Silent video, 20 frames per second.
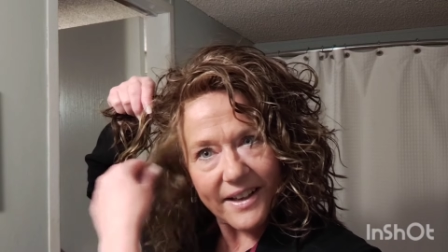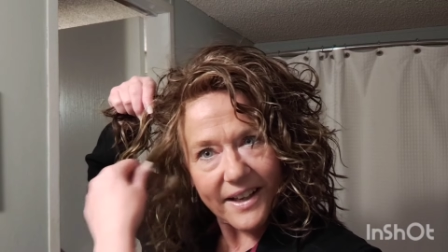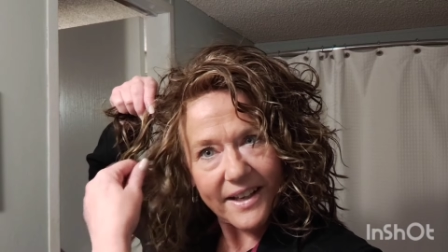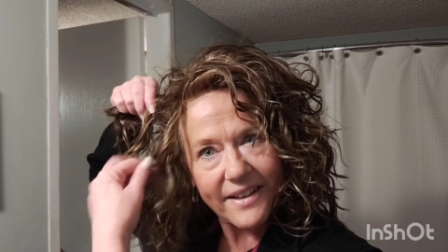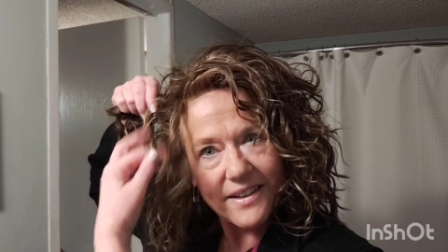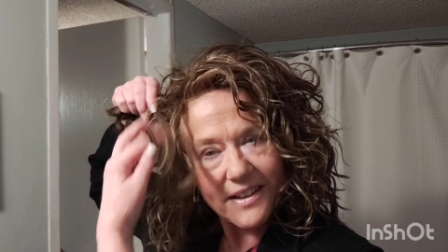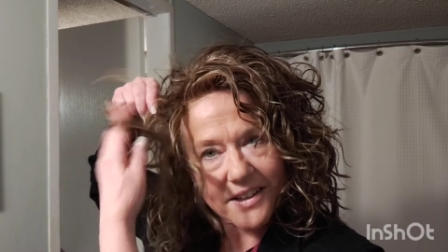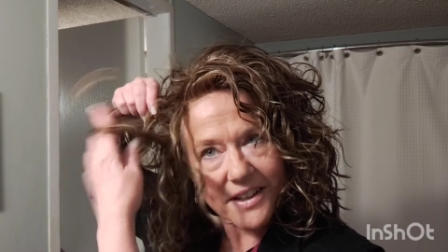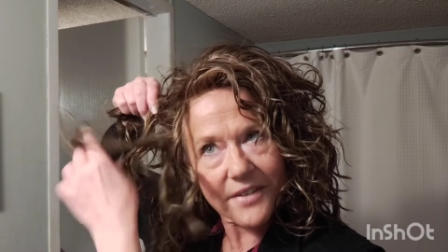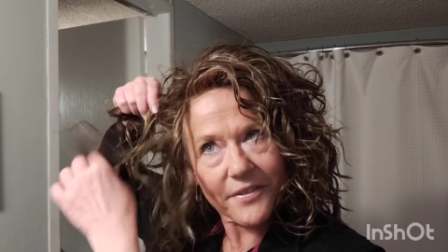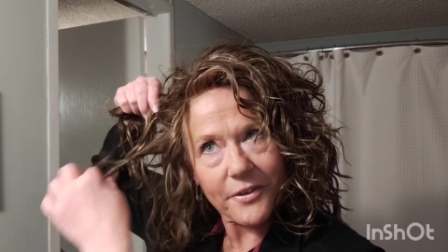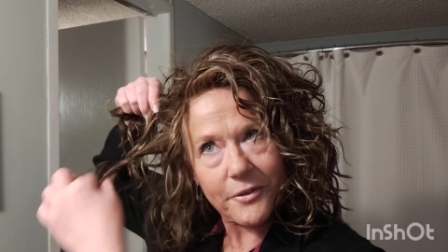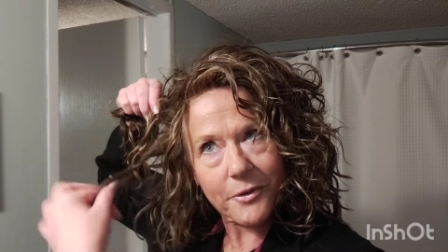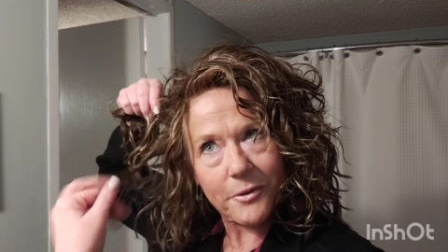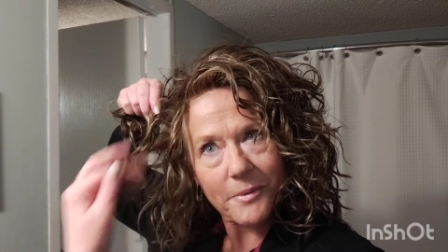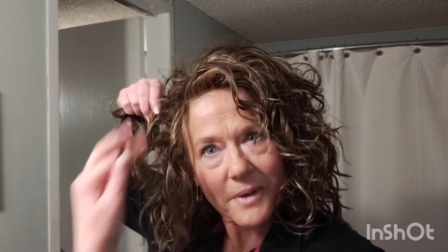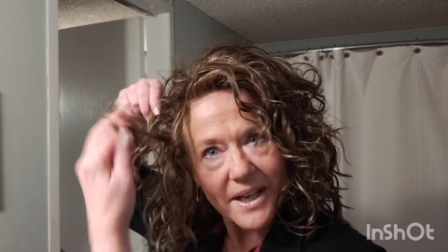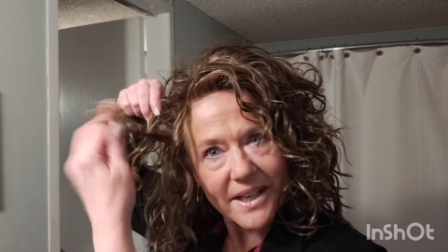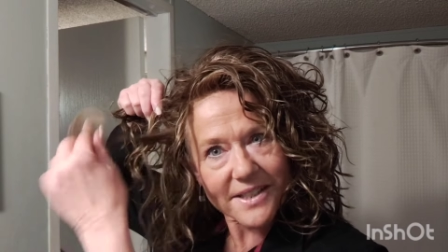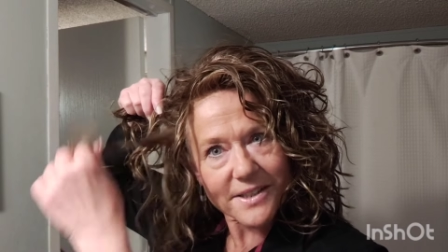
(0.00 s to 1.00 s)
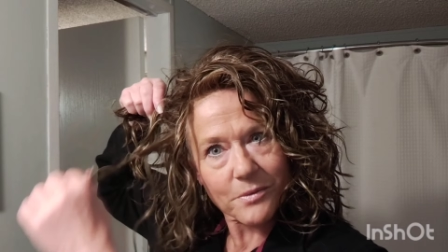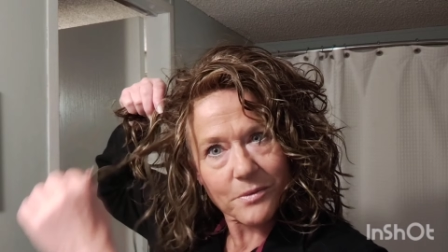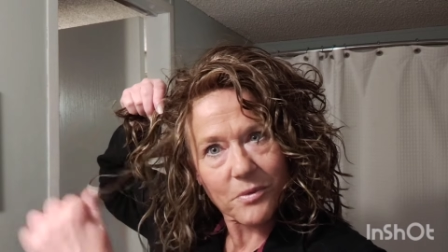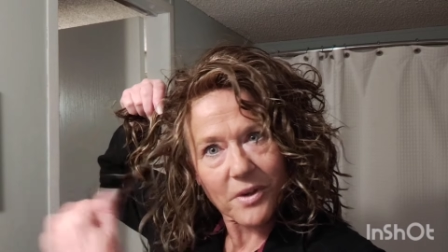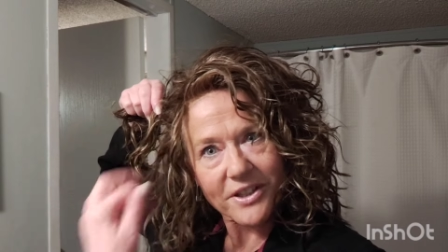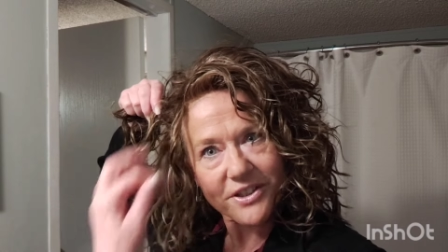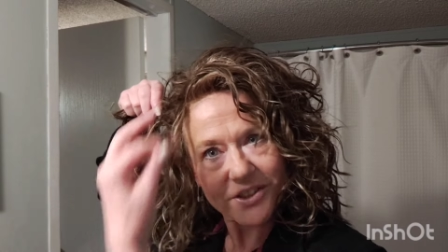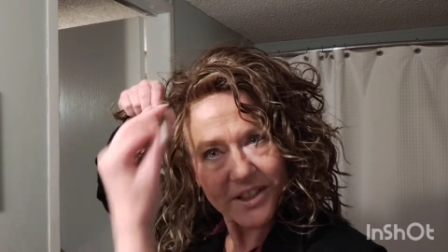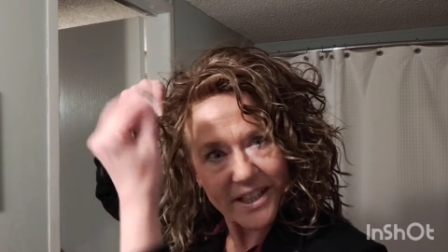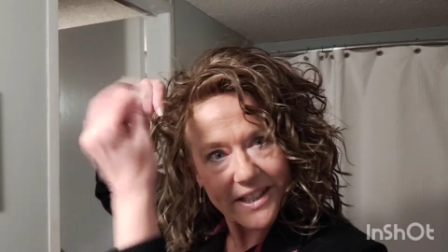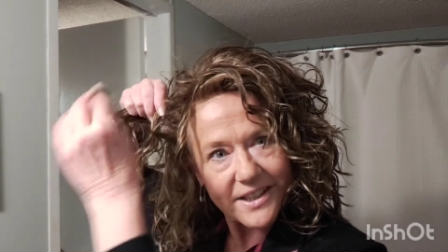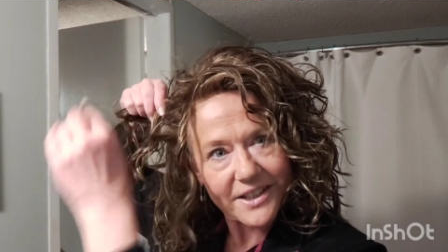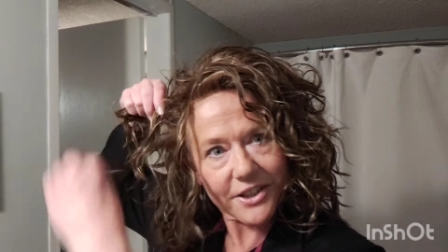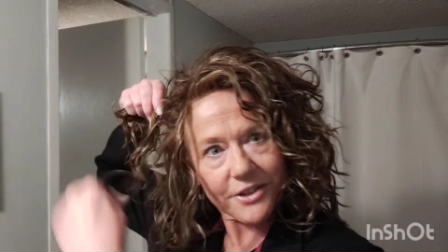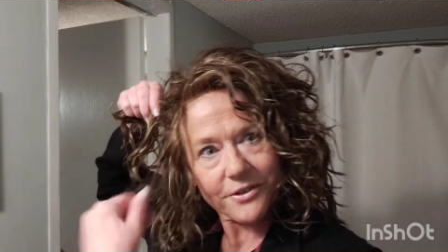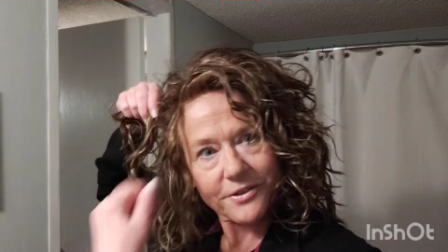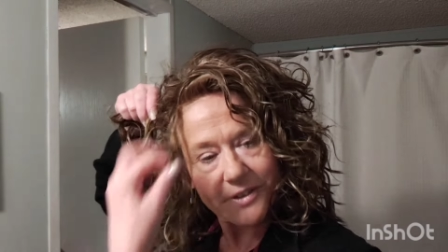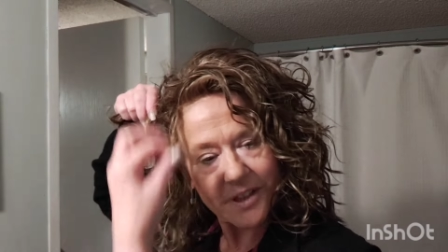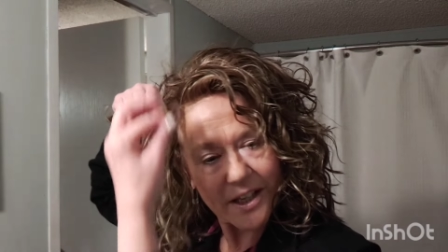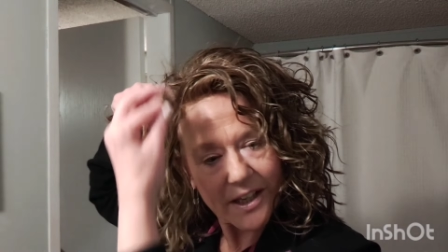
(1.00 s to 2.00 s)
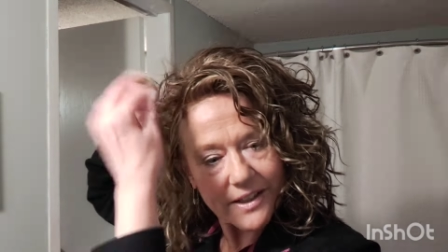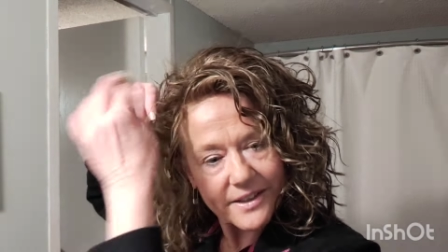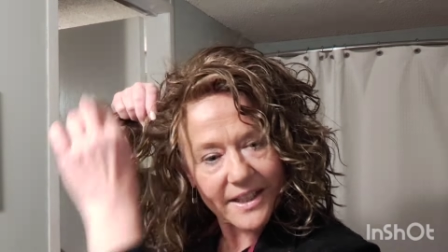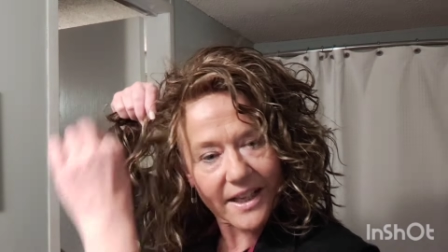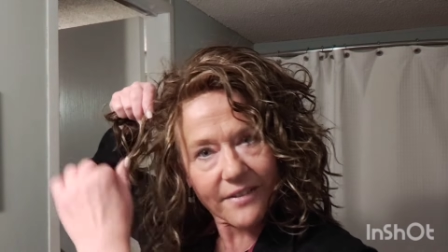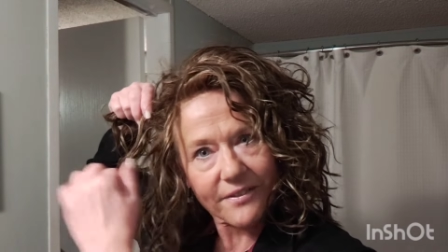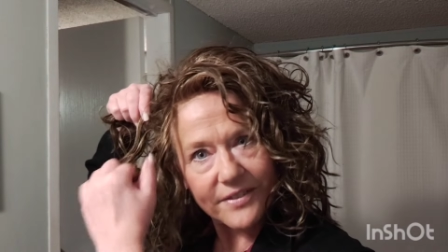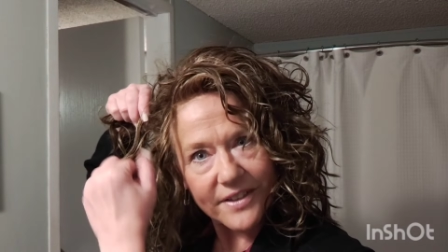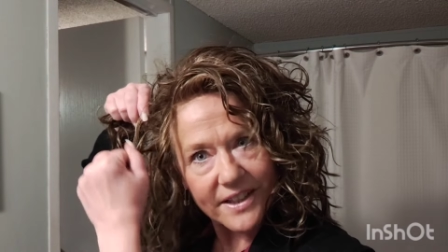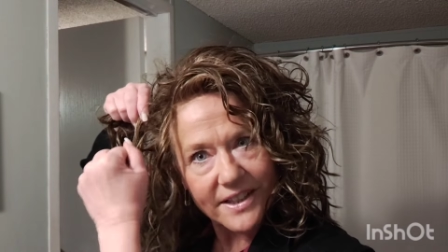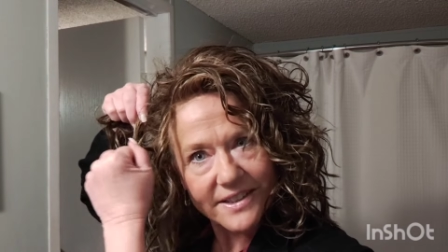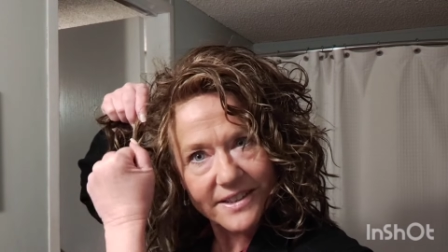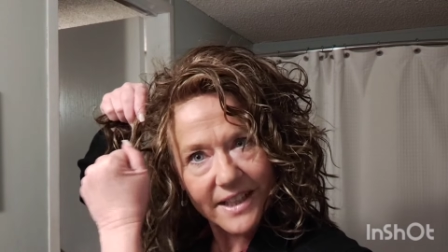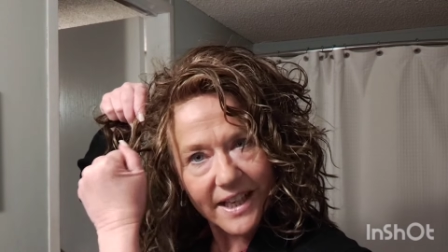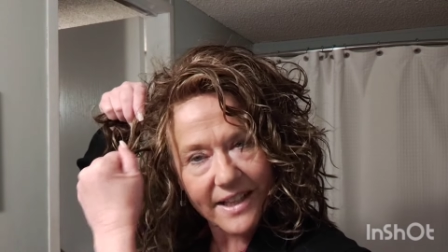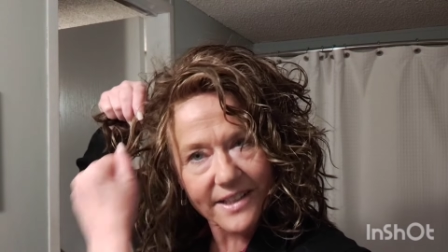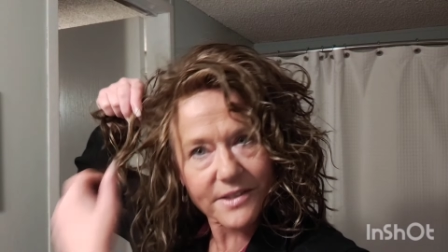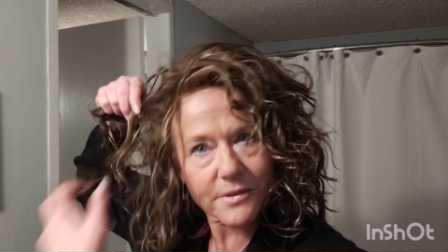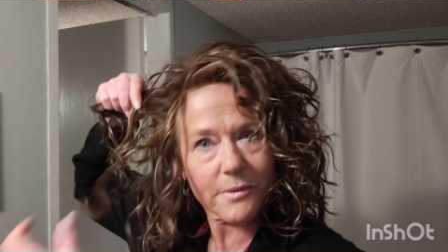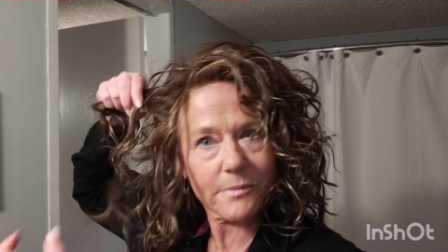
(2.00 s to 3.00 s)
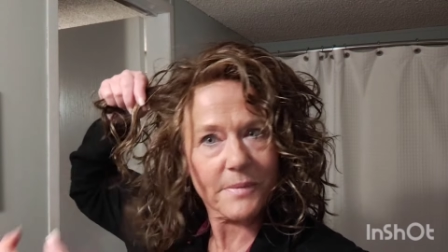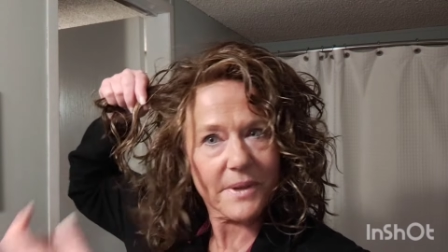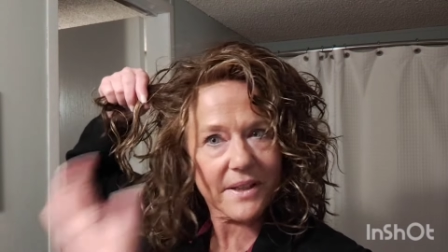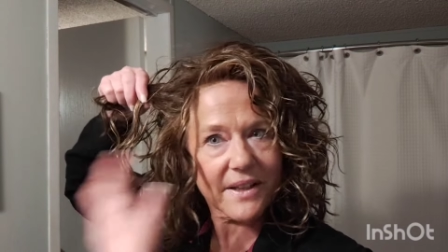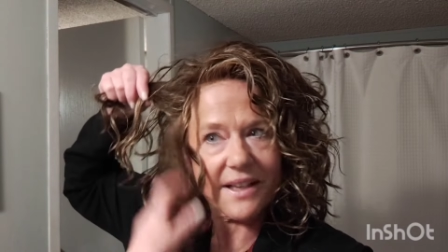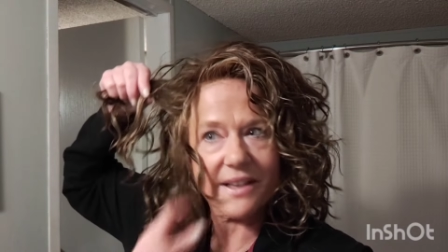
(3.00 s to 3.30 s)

in the living room, I guess, and watch like you, uh, Netflix, I guess it would be.